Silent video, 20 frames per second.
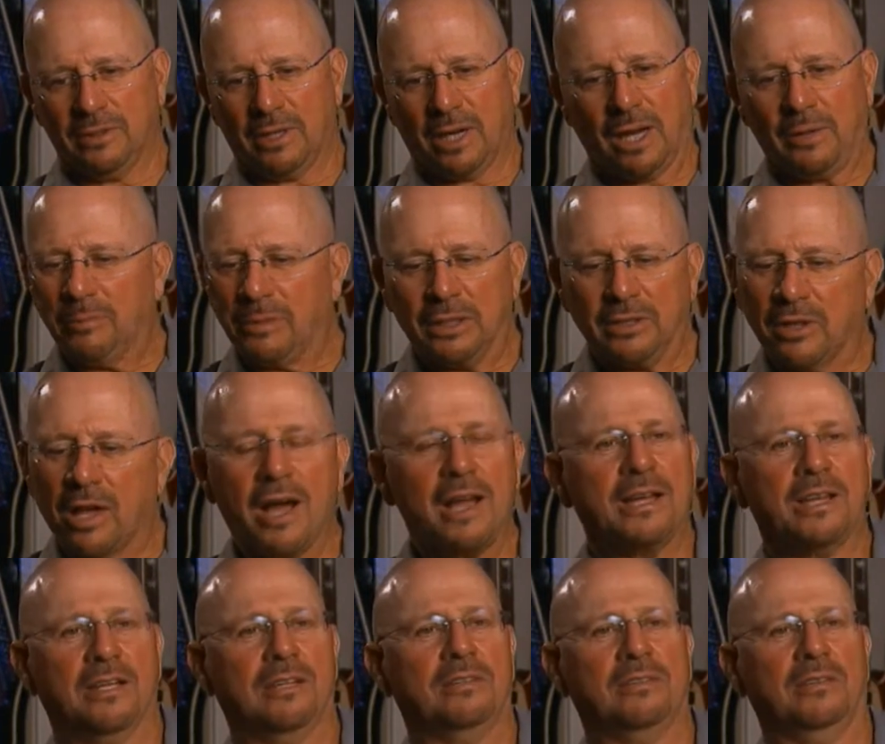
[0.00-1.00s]
I'd be
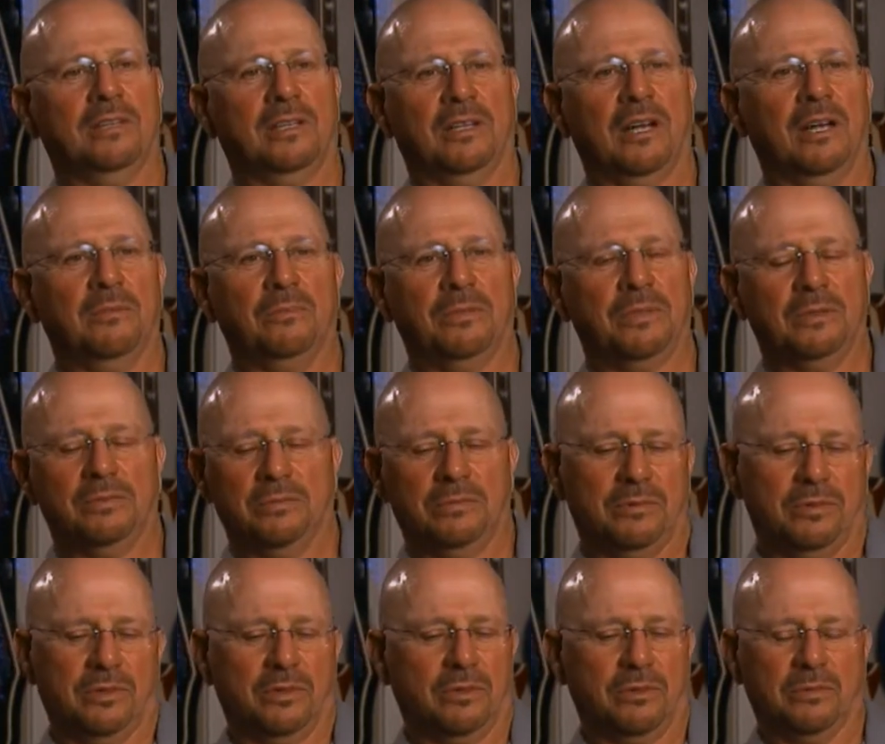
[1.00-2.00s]
lying and I'd be,
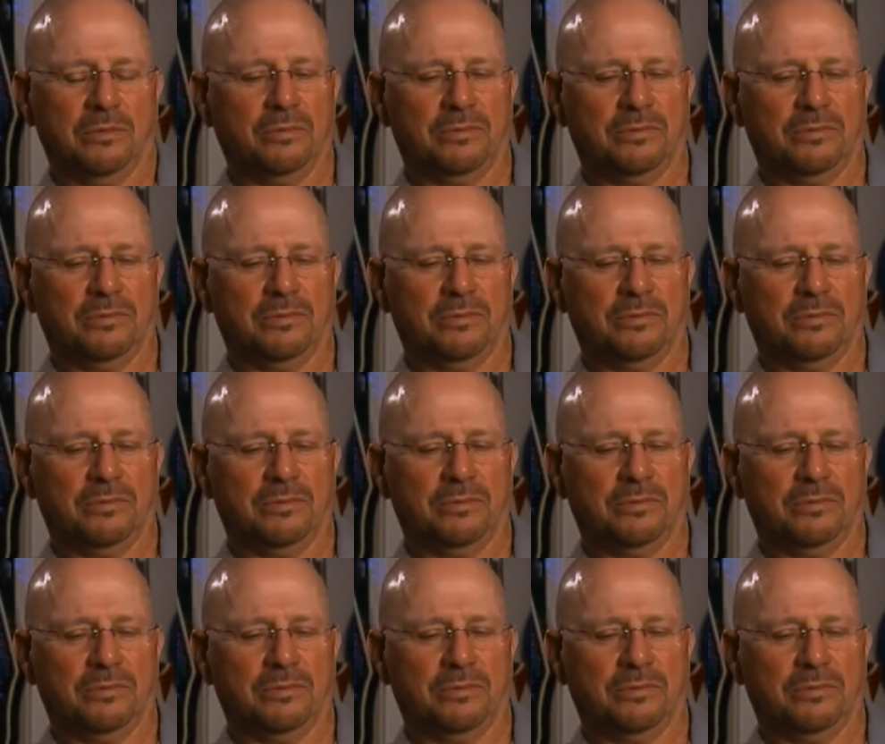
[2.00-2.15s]
you know,